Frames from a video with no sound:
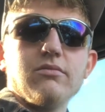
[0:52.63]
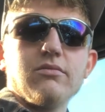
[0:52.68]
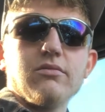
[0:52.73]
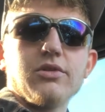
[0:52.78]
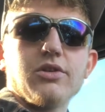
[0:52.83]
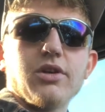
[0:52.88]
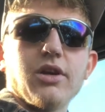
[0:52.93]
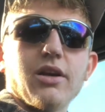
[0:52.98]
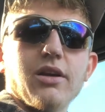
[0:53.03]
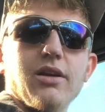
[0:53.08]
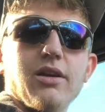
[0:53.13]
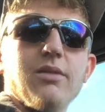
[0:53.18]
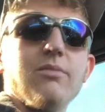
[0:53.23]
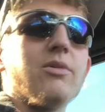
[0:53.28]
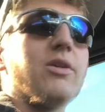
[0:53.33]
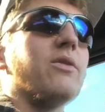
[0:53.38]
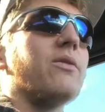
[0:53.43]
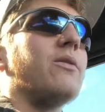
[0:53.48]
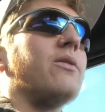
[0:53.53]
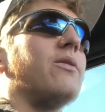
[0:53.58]
checked him
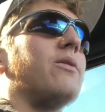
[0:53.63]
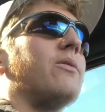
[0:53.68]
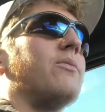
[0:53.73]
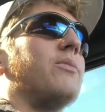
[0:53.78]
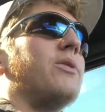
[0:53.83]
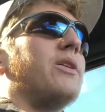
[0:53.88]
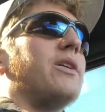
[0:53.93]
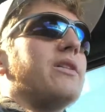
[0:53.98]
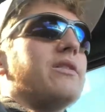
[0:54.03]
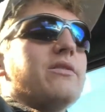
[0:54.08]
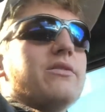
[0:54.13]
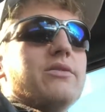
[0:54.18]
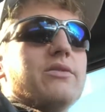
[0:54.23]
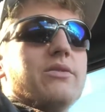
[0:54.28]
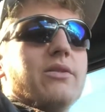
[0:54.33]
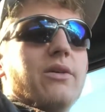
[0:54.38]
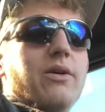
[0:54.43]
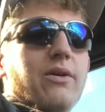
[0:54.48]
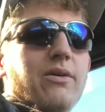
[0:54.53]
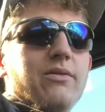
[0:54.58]
out a little bit,
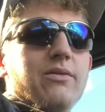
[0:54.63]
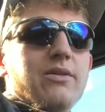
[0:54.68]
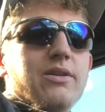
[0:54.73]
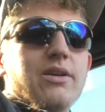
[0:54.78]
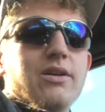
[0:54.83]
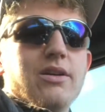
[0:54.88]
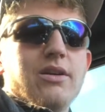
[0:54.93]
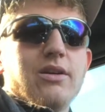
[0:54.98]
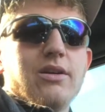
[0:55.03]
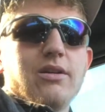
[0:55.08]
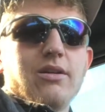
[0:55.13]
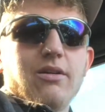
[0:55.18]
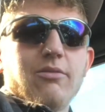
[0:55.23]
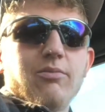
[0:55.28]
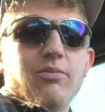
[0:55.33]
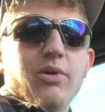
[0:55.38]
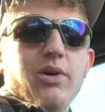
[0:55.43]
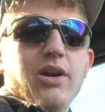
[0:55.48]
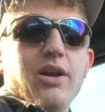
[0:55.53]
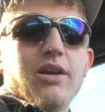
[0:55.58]
so I'm
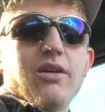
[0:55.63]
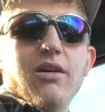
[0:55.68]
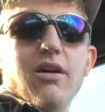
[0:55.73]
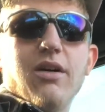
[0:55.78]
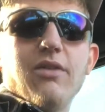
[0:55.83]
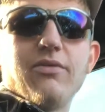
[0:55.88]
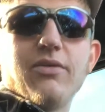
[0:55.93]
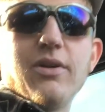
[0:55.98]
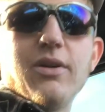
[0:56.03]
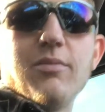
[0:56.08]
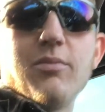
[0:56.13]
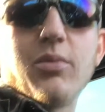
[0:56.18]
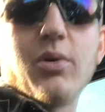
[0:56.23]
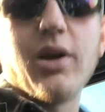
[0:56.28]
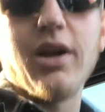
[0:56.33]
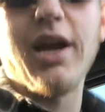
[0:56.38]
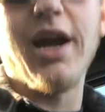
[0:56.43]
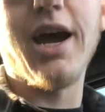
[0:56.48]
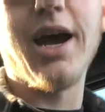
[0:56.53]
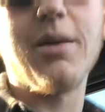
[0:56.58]
pretty confident,
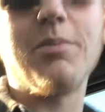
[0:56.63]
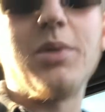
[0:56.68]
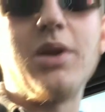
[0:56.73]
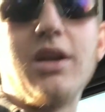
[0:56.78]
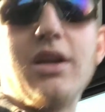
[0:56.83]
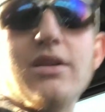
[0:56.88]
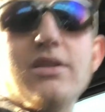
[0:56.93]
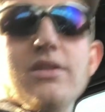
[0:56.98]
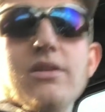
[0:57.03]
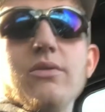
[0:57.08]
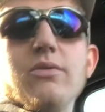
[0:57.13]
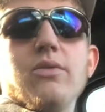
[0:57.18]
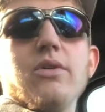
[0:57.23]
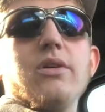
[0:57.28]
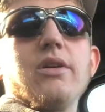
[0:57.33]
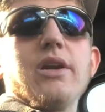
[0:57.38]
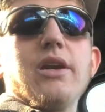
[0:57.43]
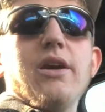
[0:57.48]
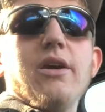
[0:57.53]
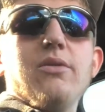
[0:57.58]
pretty happy he's going to
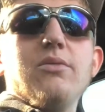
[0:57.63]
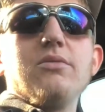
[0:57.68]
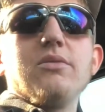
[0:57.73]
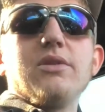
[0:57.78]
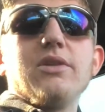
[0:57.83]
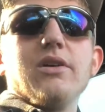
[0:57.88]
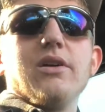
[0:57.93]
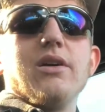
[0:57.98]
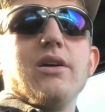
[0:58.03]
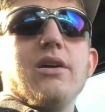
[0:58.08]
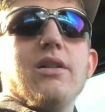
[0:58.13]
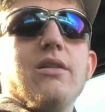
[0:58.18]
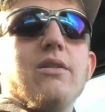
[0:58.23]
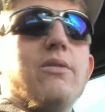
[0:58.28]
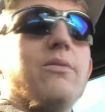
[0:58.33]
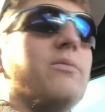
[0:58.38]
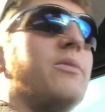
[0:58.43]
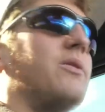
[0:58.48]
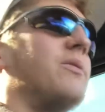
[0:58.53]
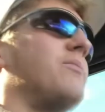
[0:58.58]
work out a
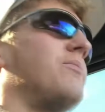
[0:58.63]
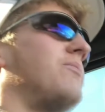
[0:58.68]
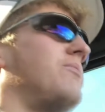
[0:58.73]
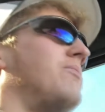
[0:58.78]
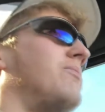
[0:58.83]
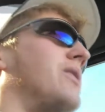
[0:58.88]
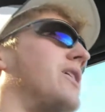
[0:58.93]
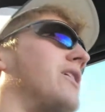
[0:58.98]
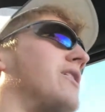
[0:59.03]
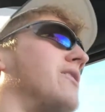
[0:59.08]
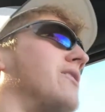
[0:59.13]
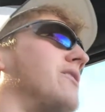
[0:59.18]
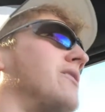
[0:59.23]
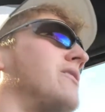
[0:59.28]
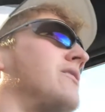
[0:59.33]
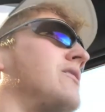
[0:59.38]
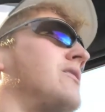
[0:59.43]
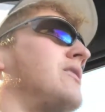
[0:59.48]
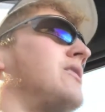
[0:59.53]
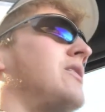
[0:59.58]
little bit better,
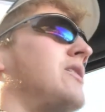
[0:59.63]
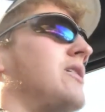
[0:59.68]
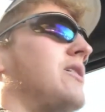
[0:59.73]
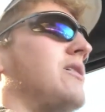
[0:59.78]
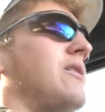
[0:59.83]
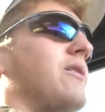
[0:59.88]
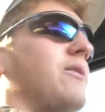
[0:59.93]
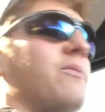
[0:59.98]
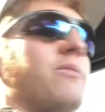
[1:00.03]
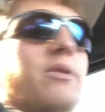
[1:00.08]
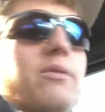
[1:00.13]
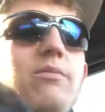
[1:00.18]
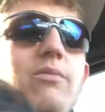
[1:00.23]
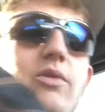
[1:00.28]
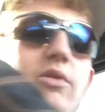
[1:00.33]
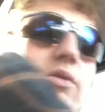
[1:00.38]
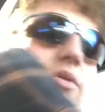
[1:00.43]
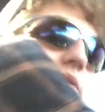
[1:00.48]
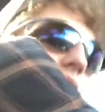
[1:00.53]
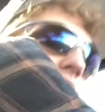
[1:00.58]
a little bit more